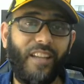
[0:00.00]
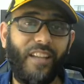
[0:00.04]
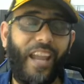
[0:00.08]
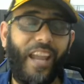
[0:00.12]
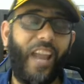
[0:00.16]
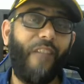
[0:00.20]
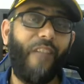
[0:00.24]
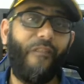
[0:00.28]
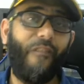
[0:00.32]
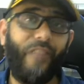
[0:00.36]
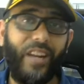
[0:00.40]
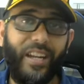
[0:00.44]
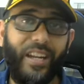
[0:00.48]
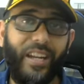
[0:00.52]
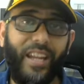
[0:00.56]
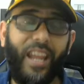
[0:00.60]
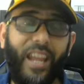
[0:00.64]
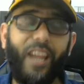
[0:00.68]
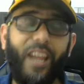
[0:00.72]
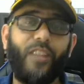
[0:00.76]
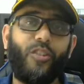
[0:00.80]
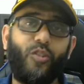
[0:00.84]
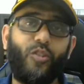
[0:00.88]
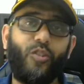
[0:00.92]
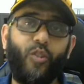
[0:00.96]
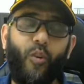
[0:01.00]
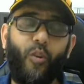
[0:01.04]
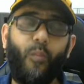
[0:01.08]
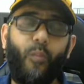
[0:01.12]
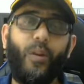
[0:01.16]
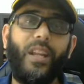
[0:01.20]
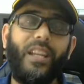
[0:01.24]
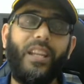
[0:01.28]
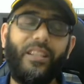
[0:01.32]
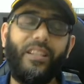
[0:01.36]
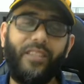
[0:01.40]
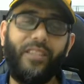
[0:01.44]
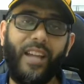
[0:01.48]
every day, so
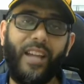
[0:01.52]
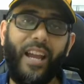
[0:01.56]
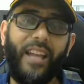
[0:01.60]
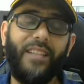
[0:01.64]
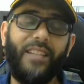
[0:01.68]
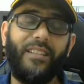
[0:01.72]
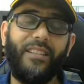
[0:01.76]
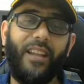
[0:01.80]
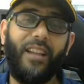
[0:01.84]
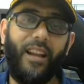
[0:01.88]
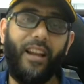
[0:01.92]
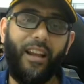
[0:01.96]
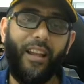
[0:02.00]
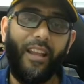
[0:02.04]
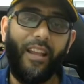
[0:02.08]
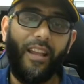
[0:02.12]
many guys are